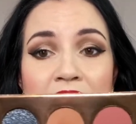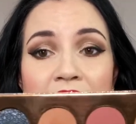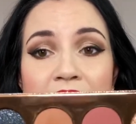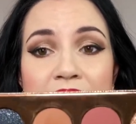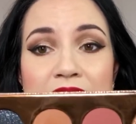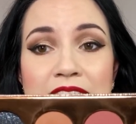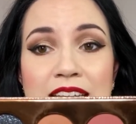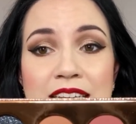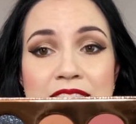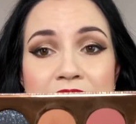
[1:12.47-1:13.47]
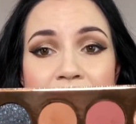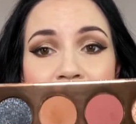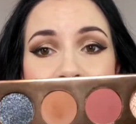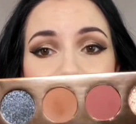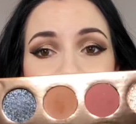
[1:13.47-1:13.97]
and it
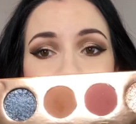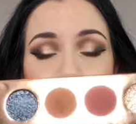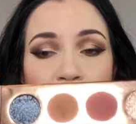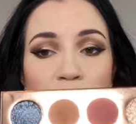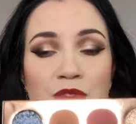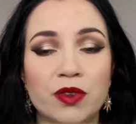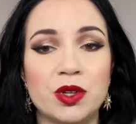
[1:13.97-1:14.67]
is beautiful.